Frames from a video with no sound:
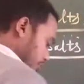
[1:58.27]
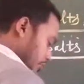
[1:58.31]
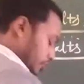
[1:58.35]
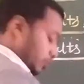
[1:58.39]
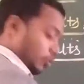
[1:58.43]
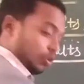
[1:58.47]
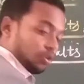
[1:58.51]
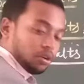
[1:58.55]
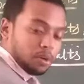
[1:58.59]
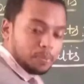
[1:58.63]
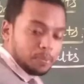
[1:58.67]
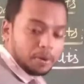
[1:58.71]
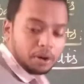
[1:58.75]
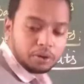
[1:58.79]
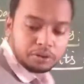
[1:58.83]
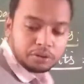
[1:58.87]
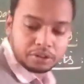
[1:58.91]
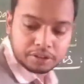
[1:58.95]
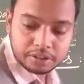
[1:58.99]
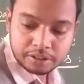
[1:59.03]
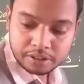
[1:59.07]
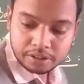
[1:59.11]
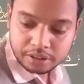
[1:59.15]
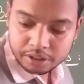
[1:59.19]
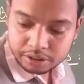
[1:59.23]
know
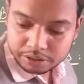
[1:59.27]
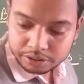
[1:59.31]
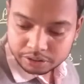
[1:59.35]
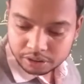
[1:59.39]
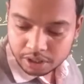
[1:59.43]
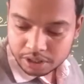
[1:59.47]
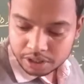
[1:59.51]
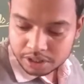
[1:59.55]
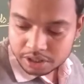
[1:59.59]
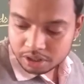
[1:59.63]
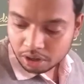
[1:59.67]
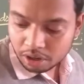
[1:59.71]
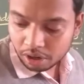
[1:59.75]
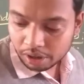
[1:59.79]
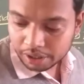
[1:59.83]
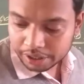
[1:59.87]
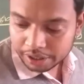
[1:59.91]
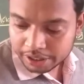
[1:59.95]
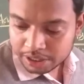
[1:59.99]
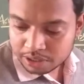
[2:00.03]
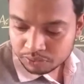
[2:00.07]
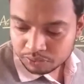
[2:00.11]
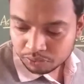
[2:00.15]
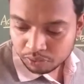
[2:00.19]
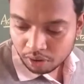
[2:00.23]
about the salt
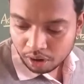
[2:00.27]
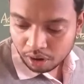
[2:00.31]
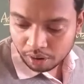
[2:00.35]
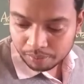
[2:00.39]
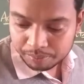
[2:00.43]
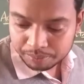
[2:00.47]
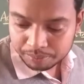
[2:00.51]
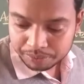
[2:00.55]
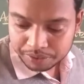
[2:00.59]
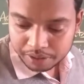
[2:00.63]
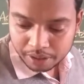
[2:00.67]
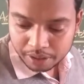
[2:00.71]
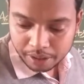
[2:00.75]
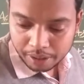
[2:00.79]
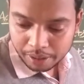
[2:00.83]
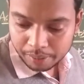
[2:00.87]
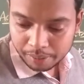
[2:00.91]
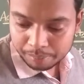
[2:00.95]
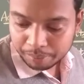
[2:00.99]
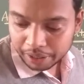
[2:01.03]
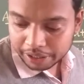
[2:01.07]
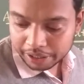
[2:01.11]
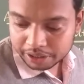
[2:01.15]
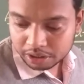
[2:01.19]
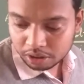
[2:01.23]
is
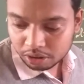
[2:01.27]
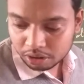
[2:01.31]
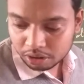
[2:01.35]
formed by the